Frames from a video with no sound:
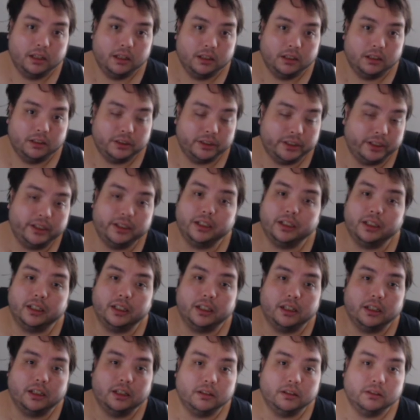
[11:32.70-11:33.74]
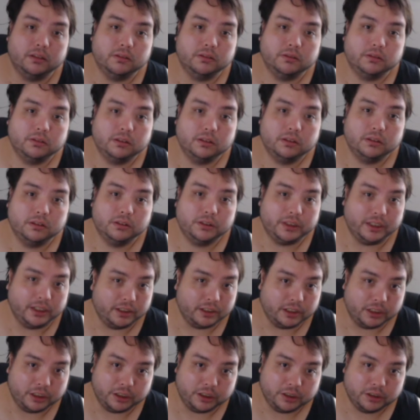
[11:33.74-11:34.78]
sharing the love, sharing
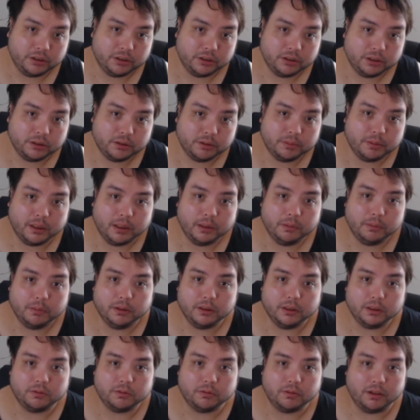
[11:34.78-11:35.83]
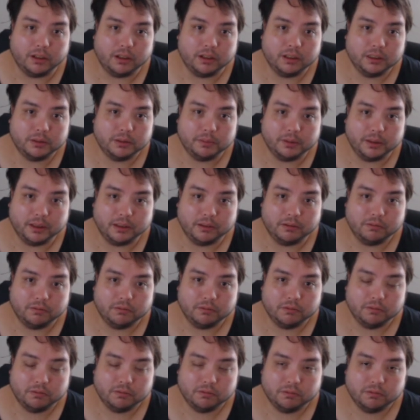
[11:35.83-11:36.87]
the news with people as well has been
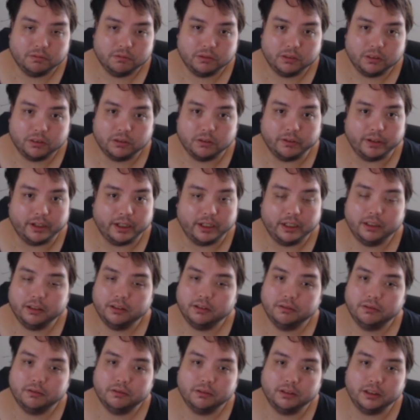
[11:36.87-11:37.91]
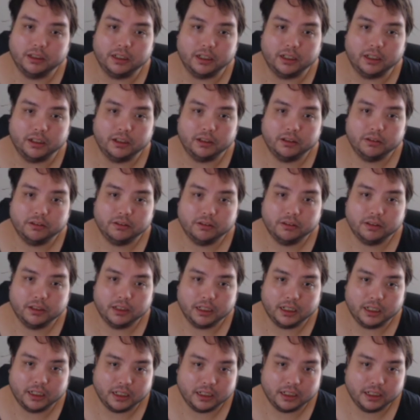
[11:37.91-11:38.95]
great, you know,
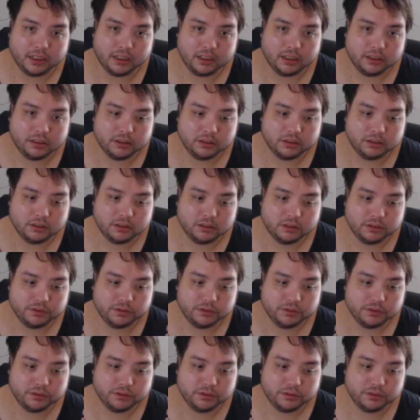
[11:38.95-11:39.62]
and